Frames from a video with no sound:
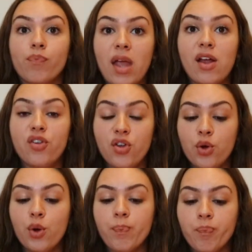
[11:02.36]
They
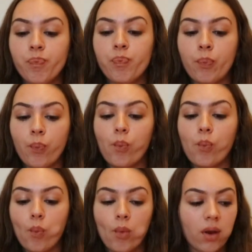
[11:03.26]
do
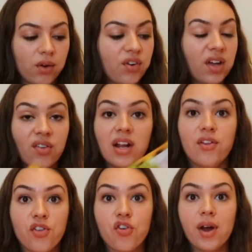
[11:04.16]
taste
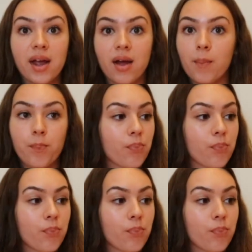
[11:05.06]
like the drink.